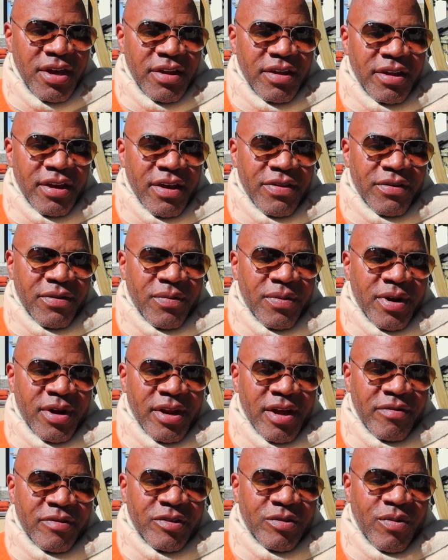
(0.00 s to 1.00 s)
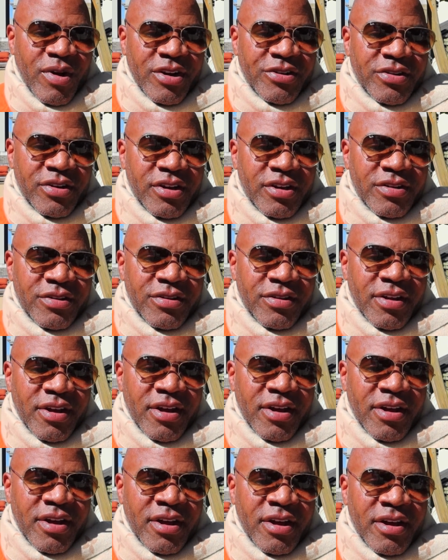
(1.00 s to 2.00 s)
The other one I was watching is
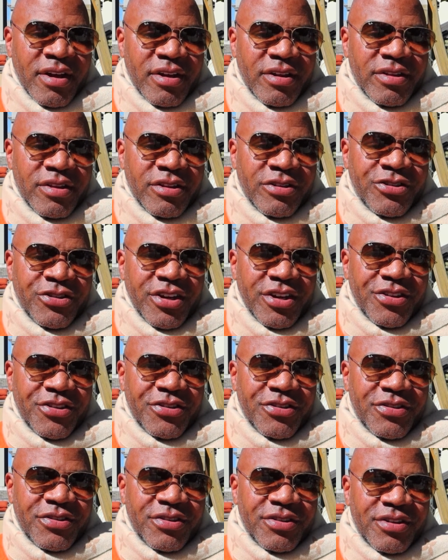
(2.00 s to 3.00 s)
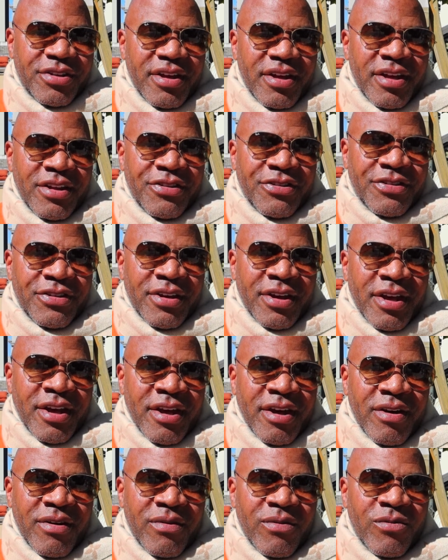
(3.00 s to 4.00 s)
The Shits. It's
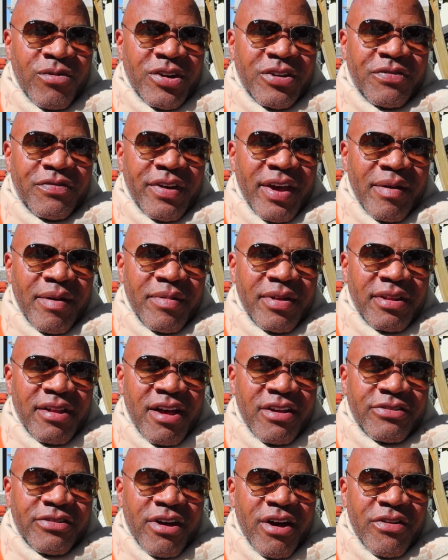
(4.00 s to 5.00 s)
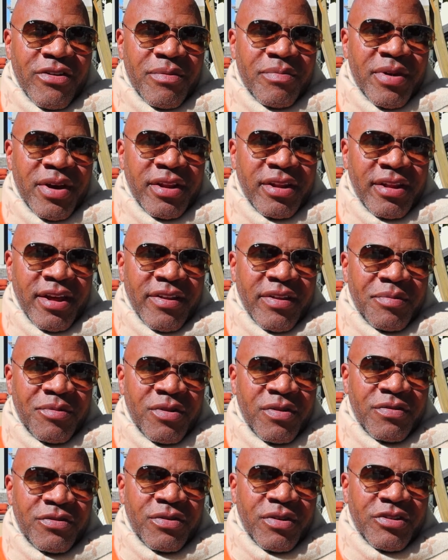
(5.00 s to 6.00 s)
a rich family lost all their money and had to
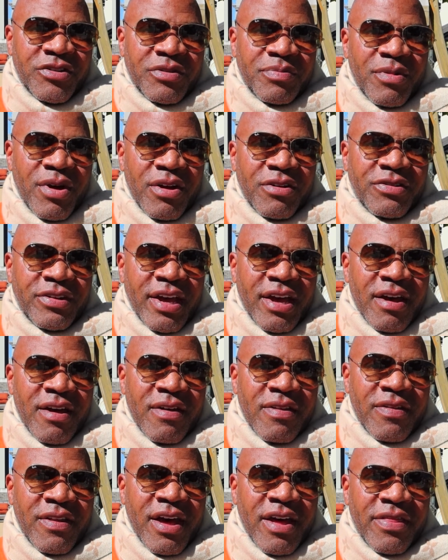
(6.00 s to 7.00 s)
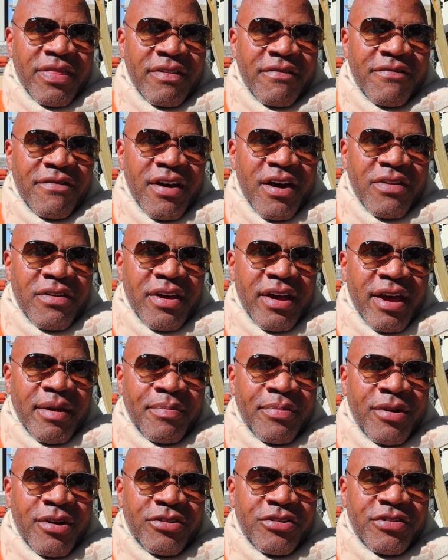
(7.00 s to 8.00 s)
move to a small town that the father had
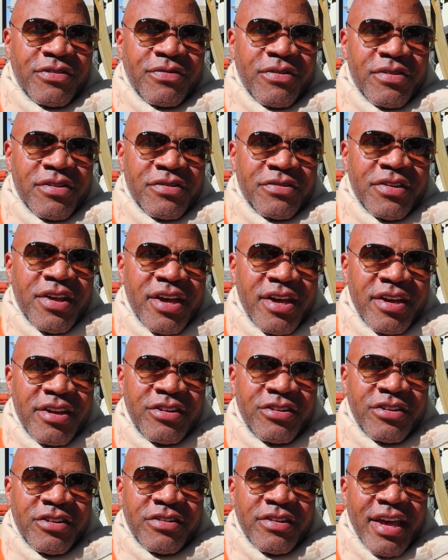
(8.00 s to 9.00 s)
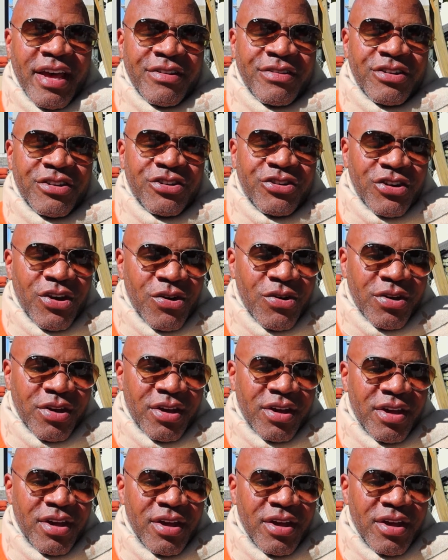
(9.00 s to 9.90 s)
purchased for the son just as a joke.